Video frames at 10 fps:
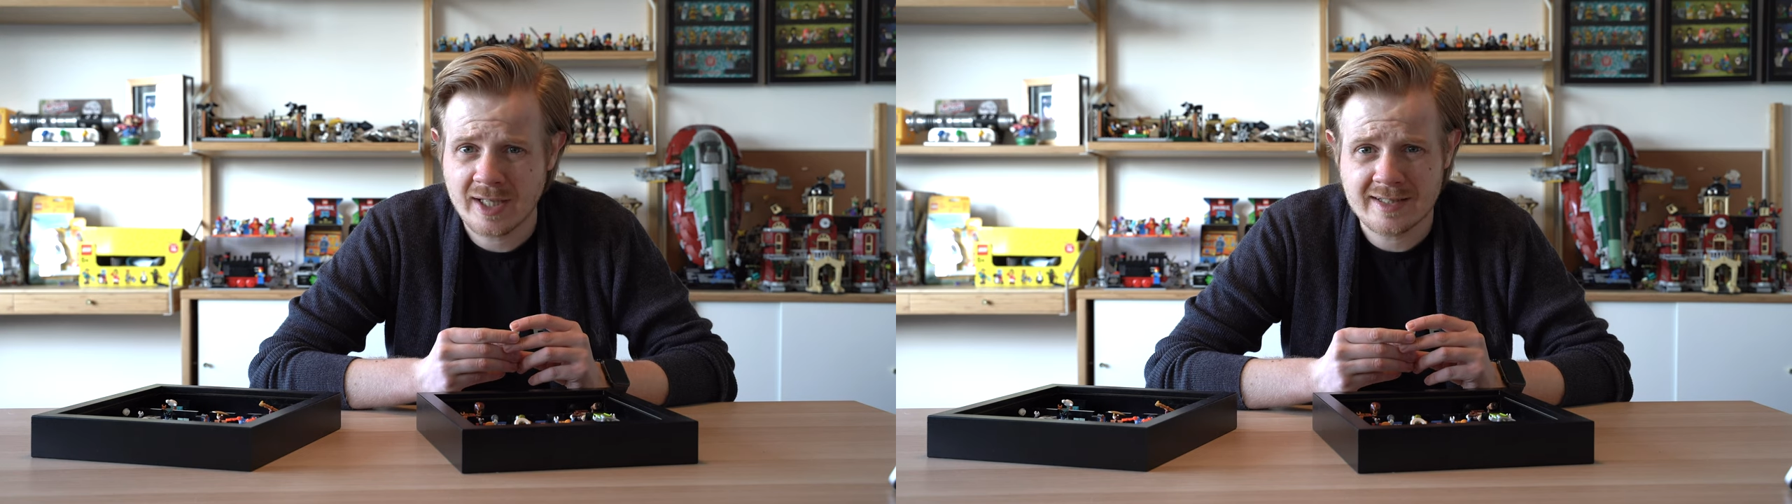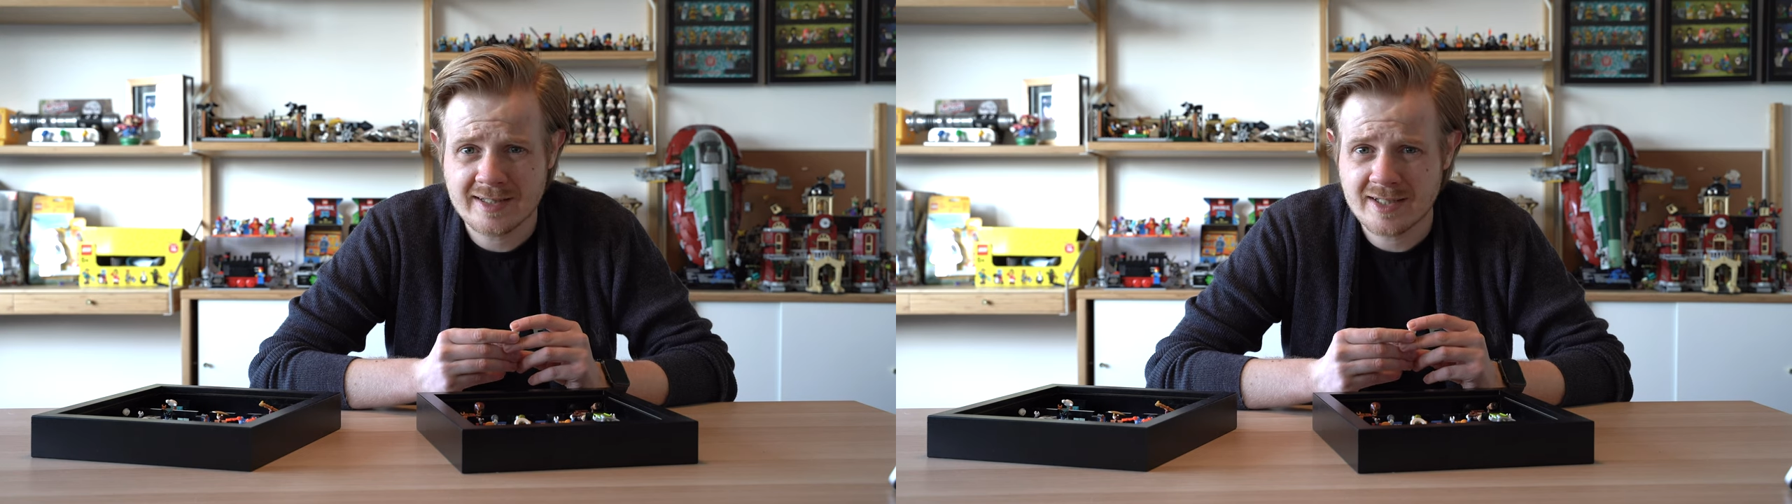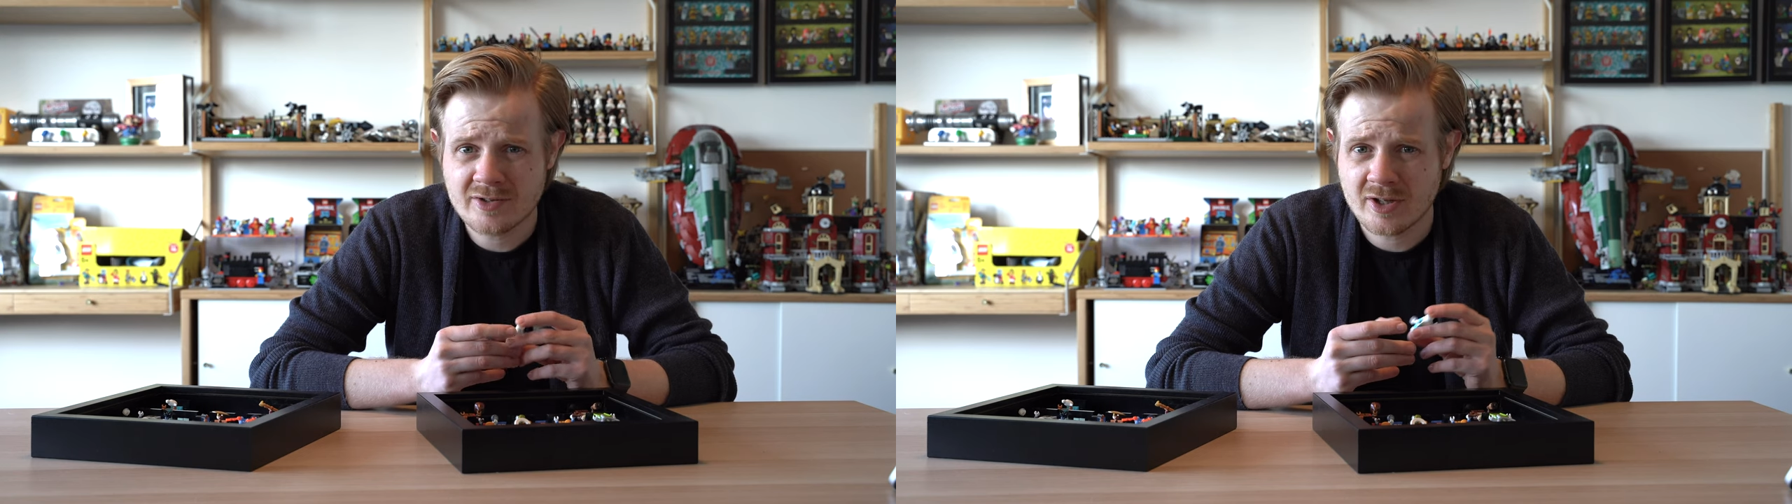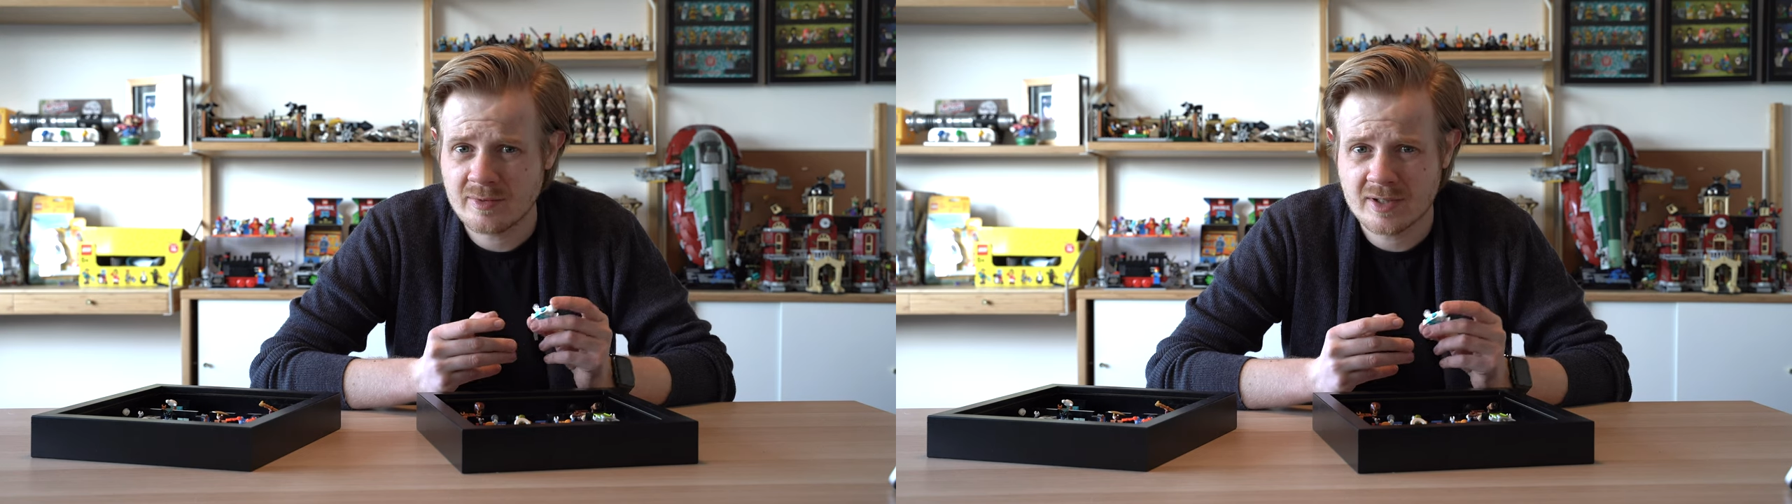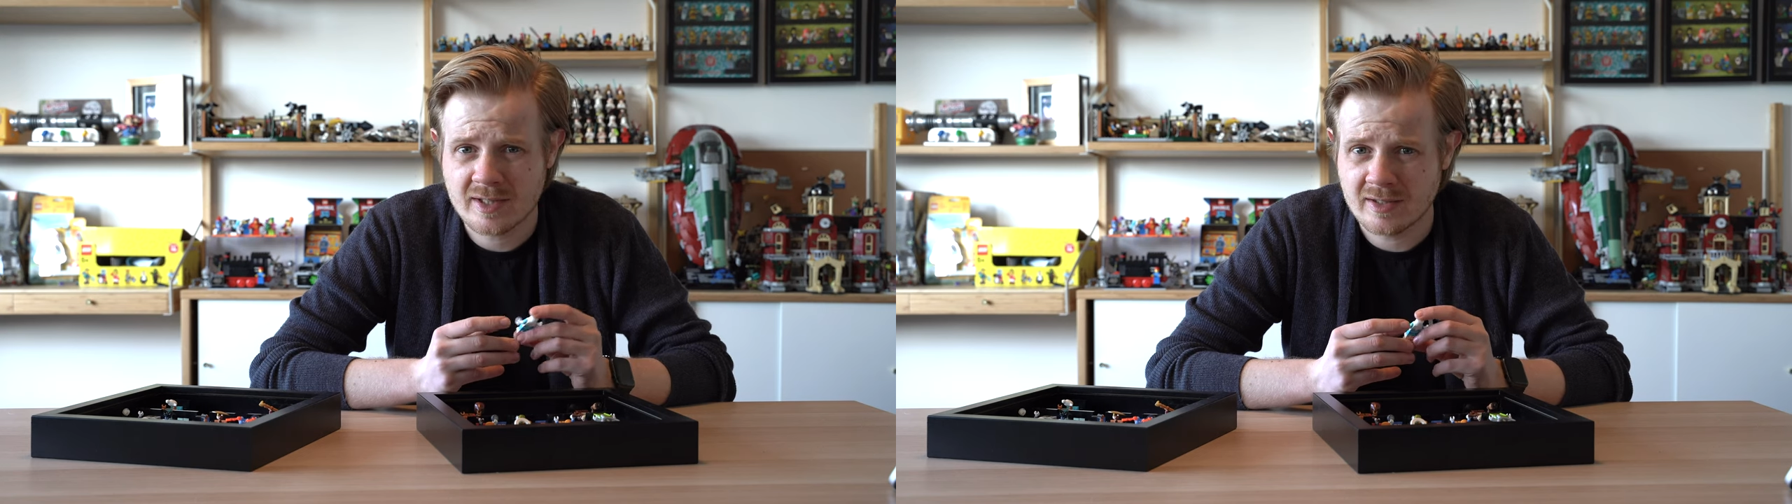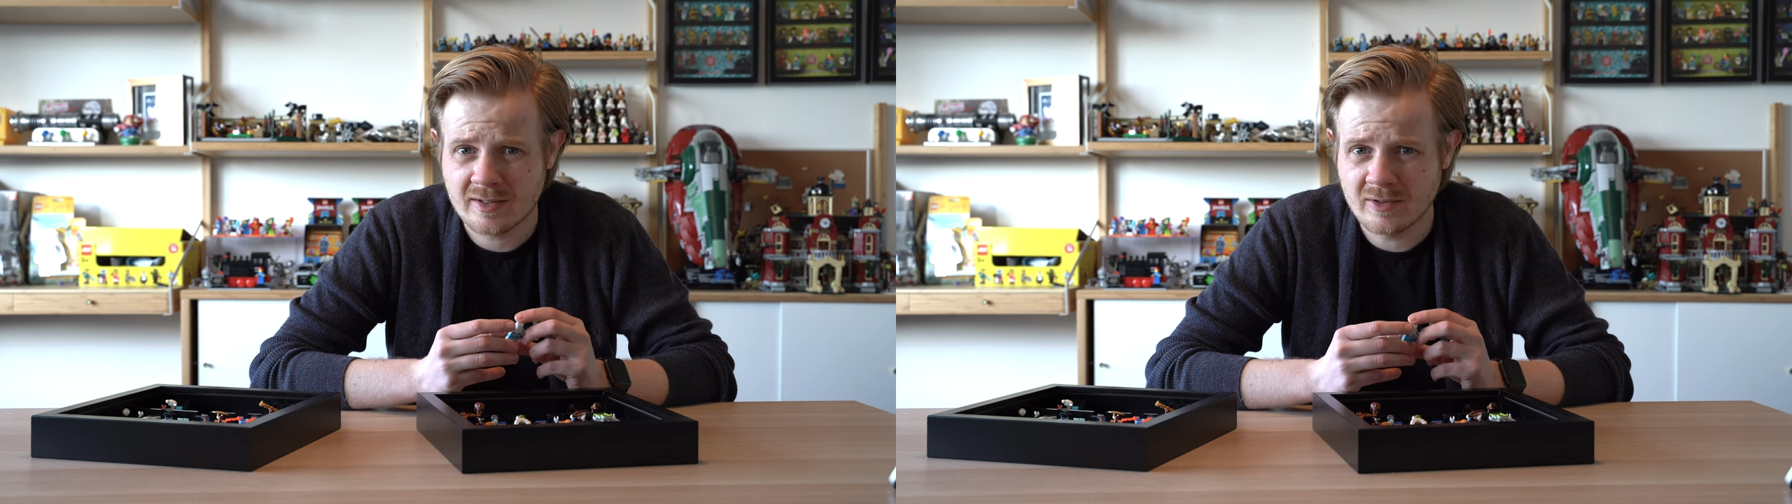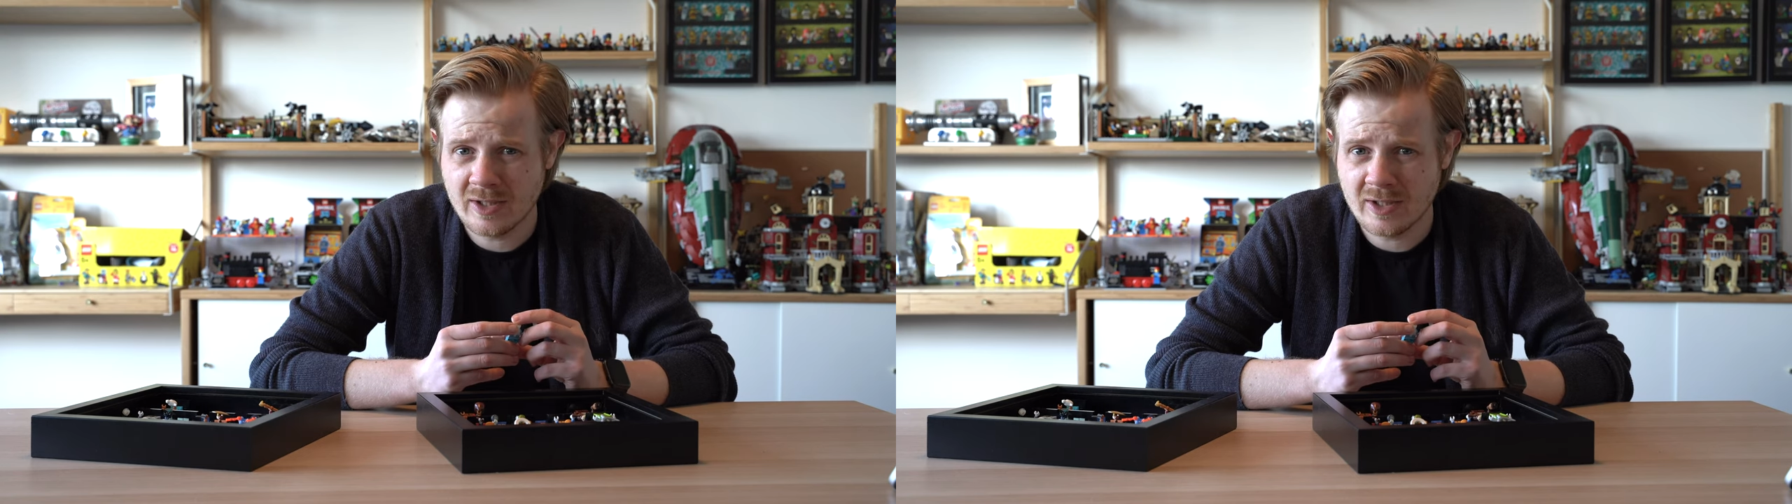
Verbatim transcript: and Syndrome just didn't,